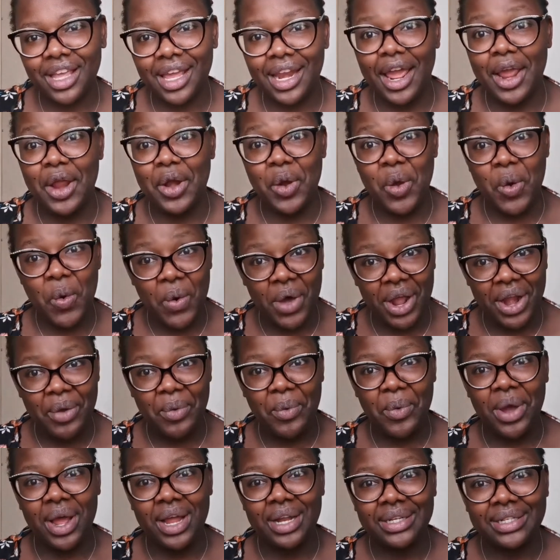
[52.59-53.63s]
and I know what I
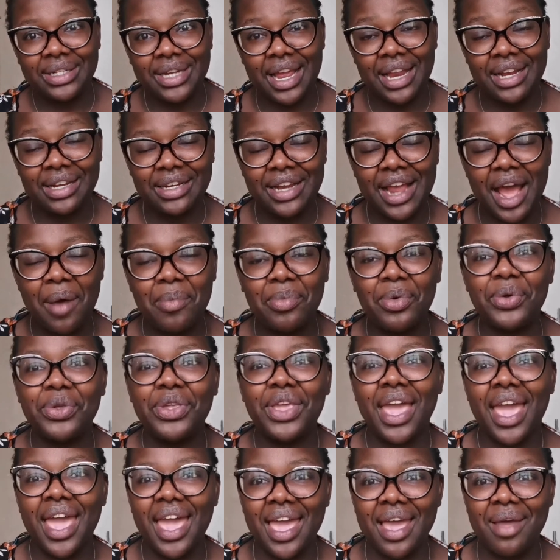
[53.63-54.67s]
want and I'm
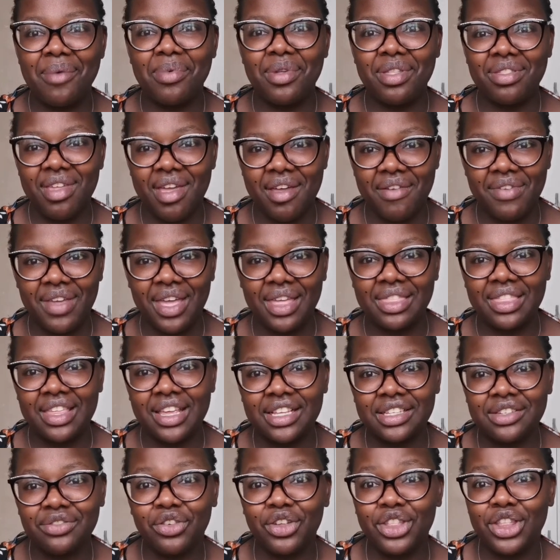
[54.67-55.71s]
okay with having
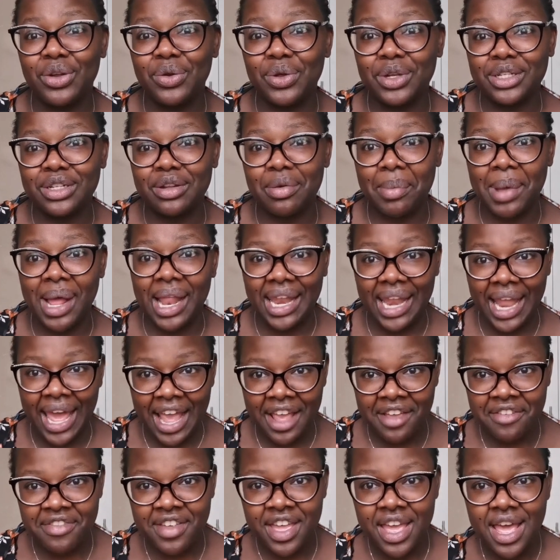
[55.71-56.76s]
this for the rest of my
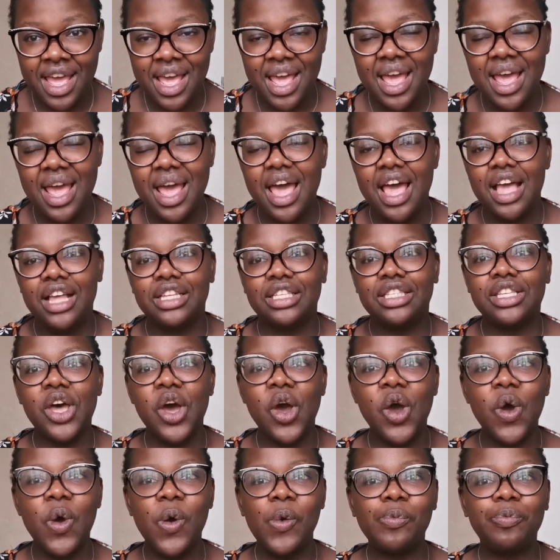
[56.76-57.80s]
life.
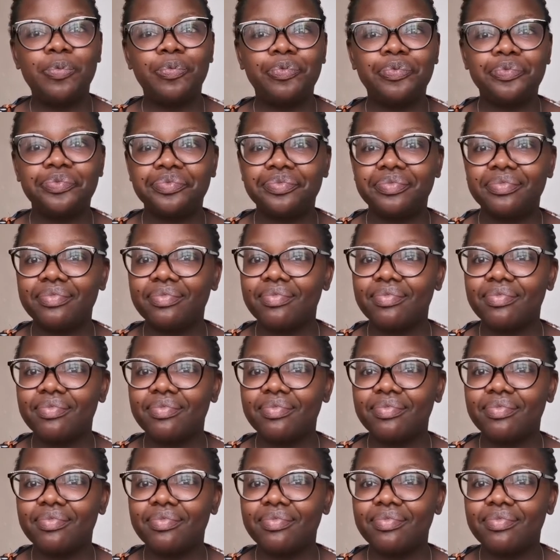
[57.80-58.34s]
So um,